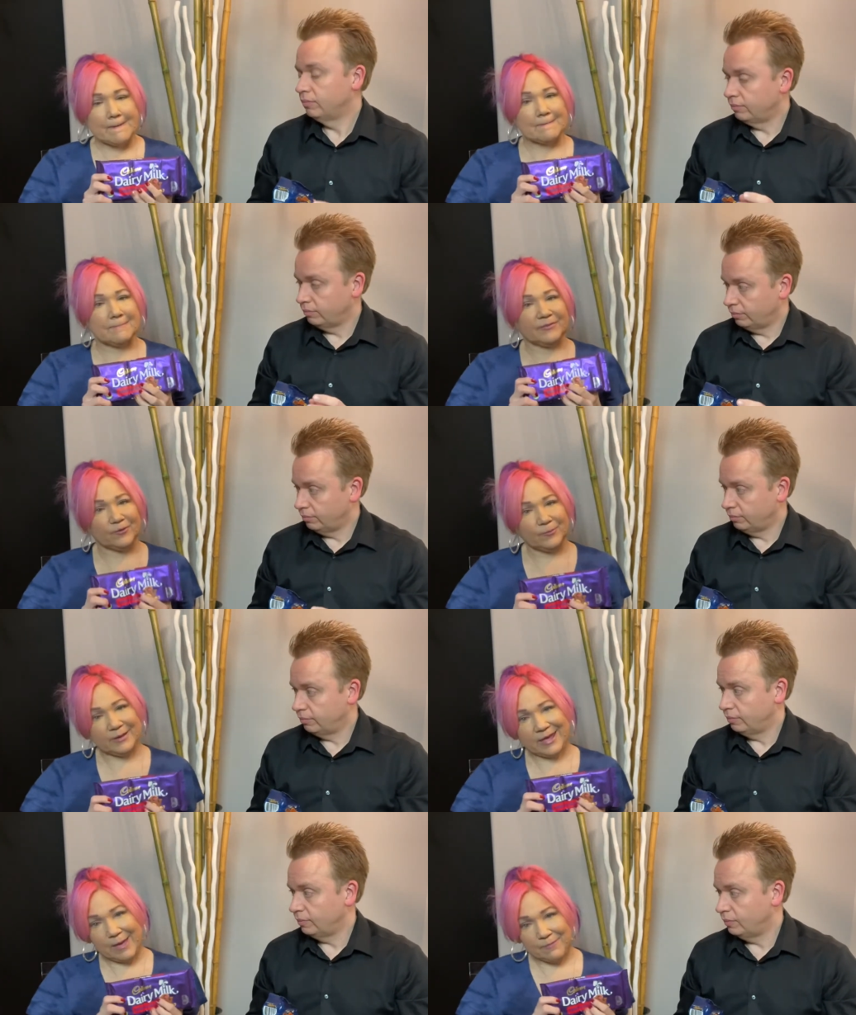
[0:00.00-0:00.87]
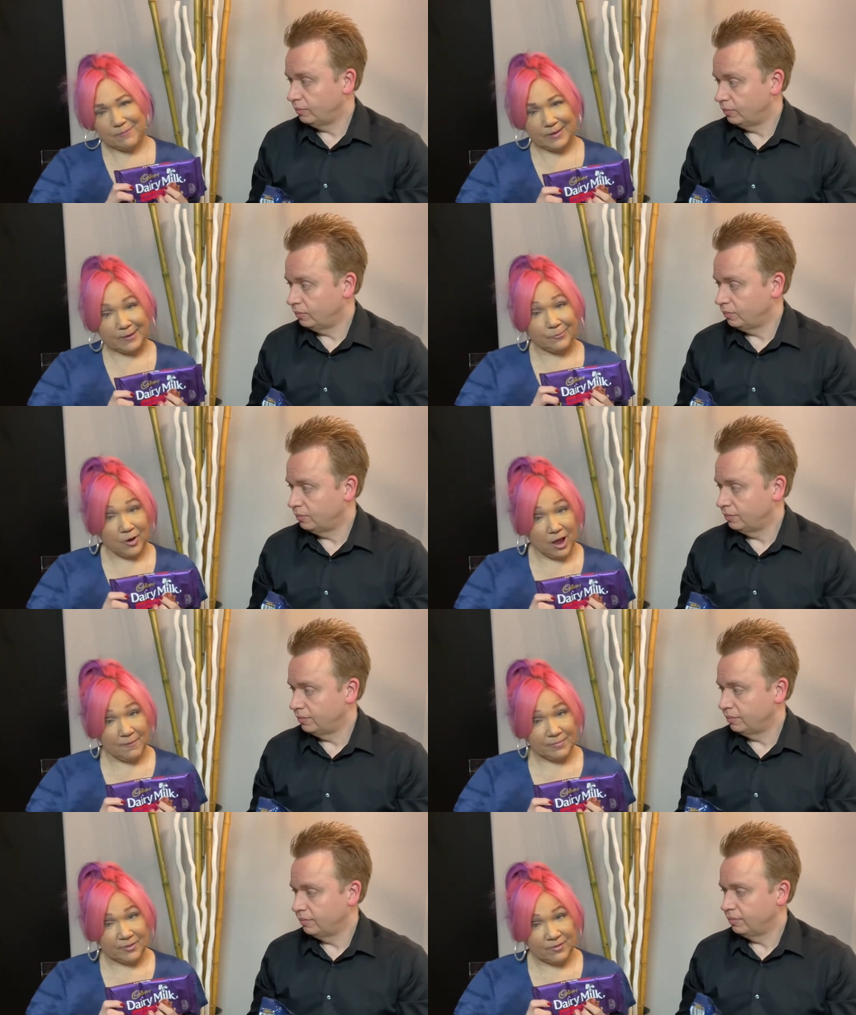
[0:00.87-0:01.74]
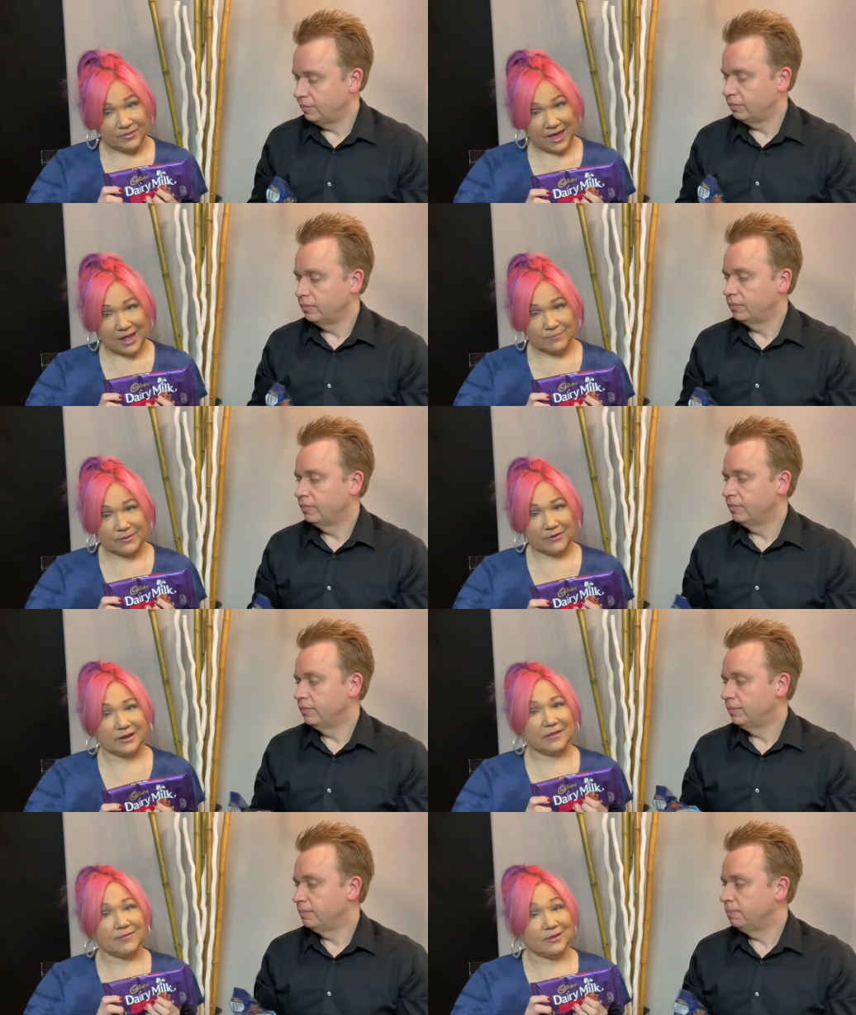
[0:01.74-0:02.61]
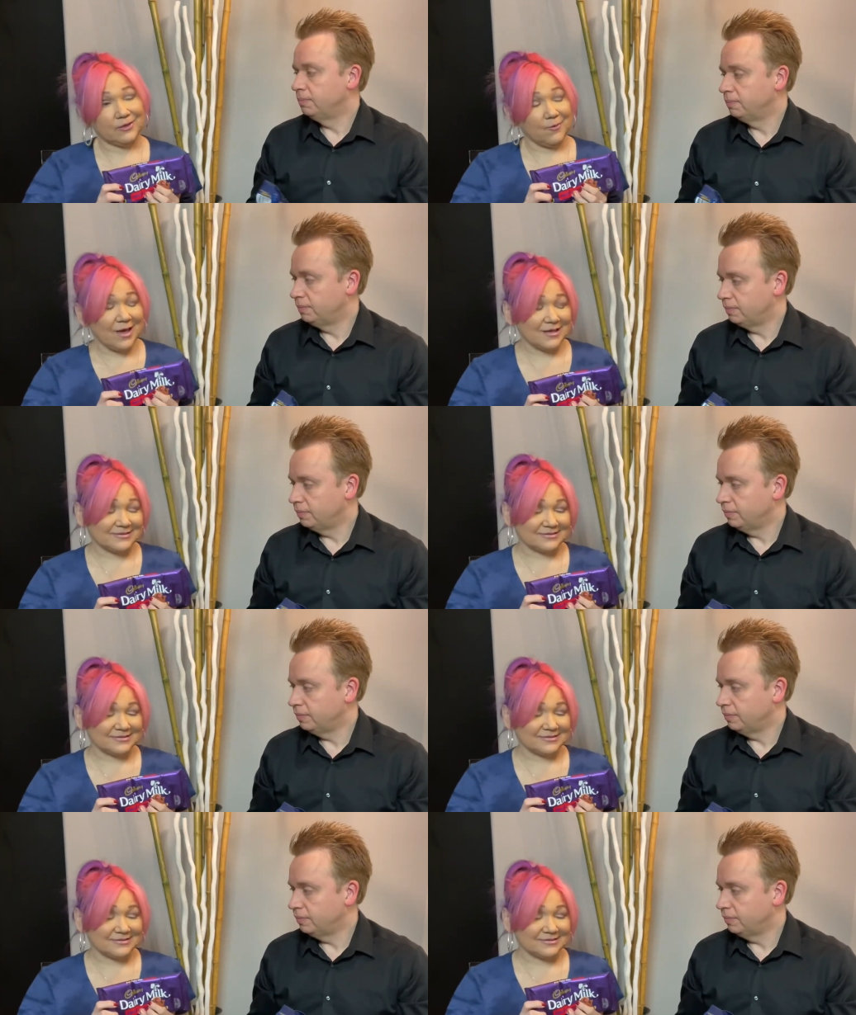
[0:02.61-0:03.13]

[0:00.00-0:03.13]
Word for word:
Speaker 1: But there became a big problem with Cadbury in the US